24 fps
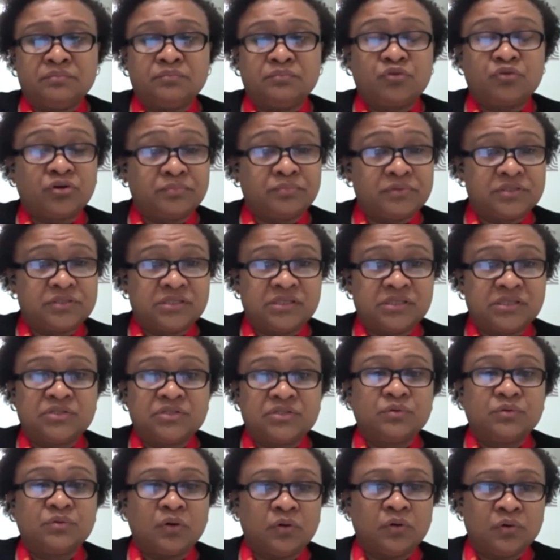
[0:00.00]
property
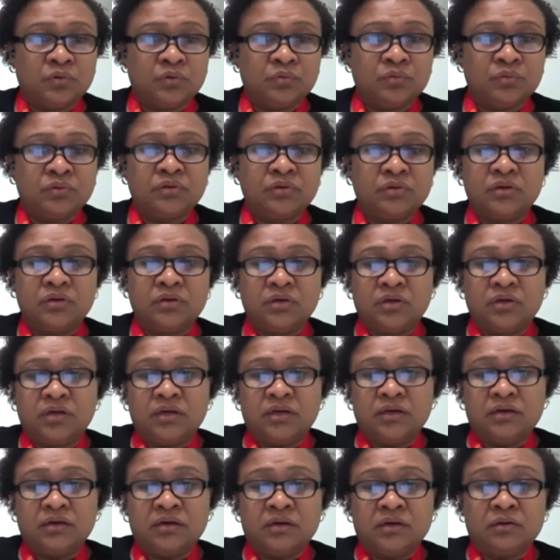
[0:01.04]
to own
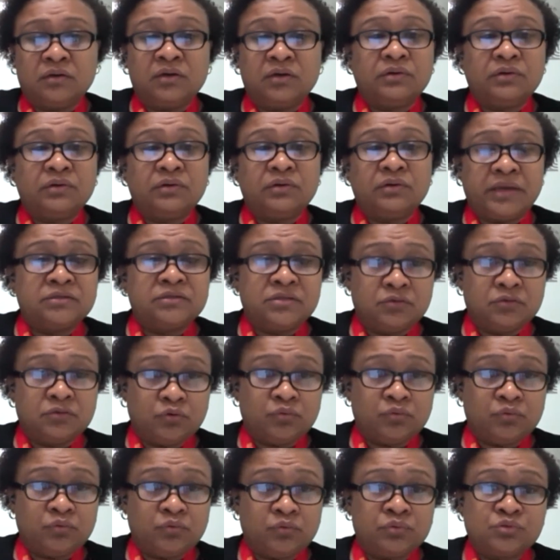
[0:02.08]

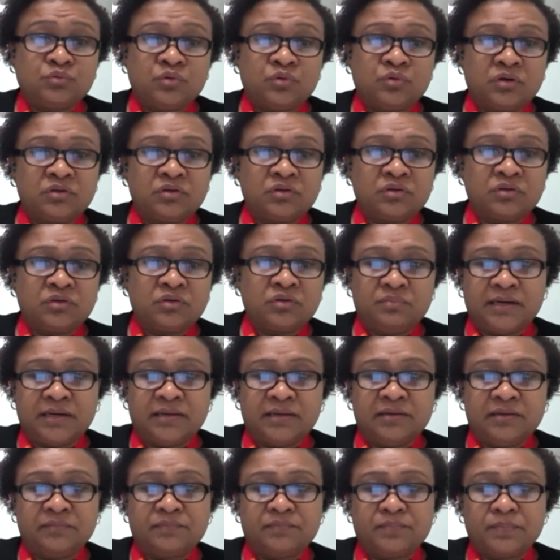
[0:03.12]
and/or to
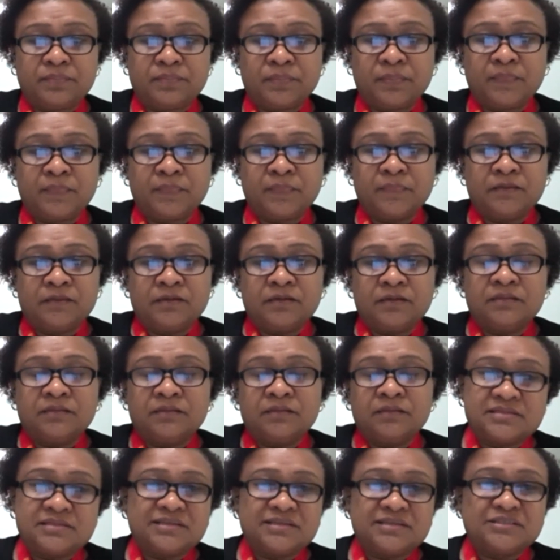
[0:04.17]
occupy.
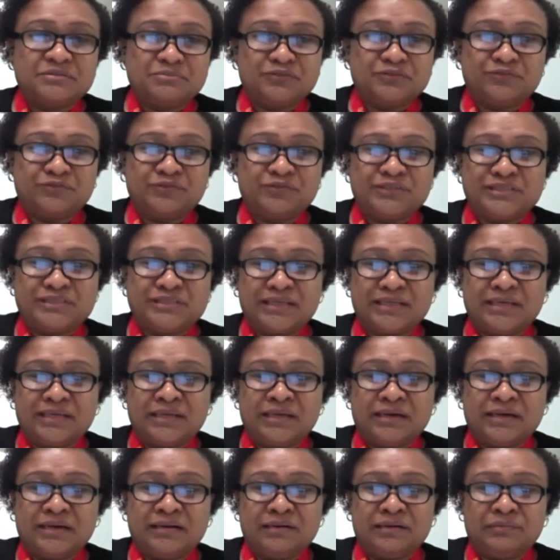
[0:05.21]
These customers
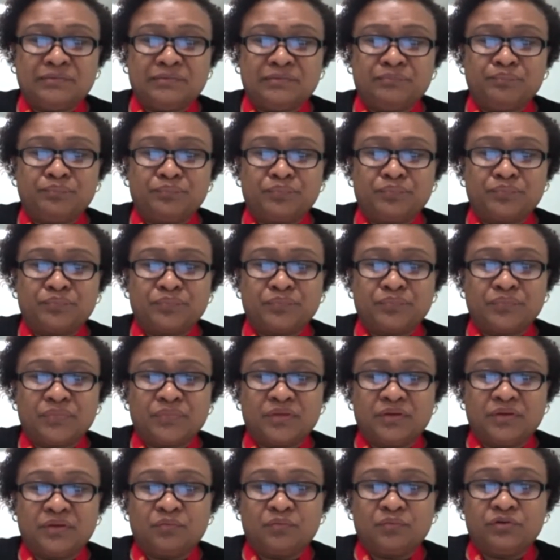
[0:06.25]
obviously
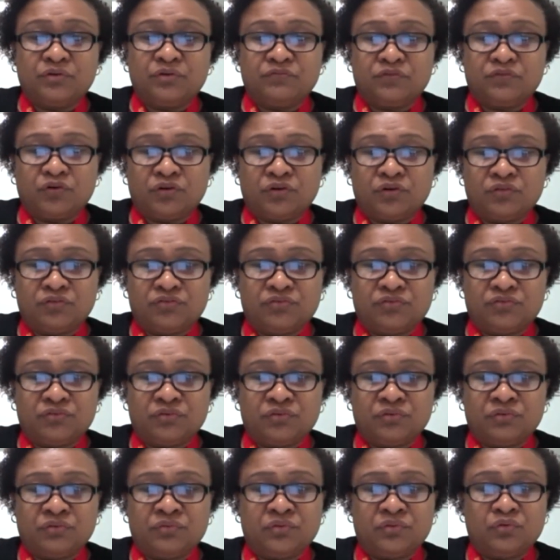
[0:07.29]
would have gone
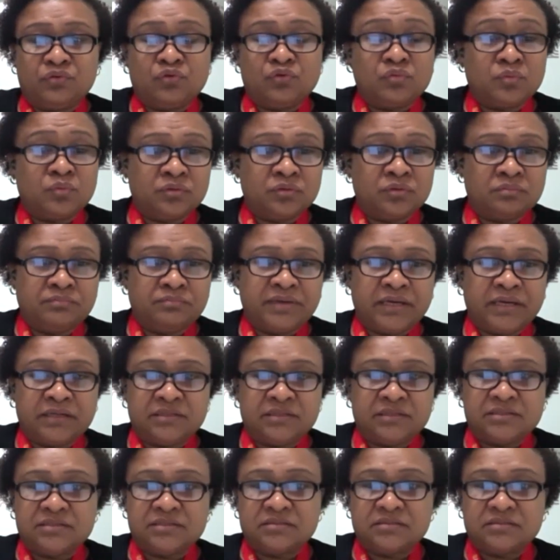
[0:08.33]
through the normal
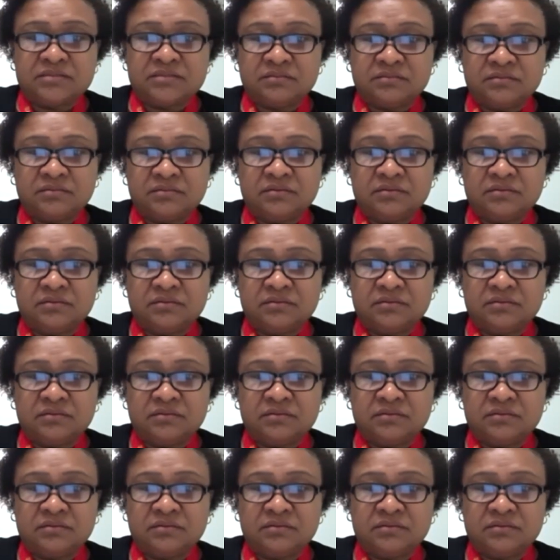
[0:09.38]
bank's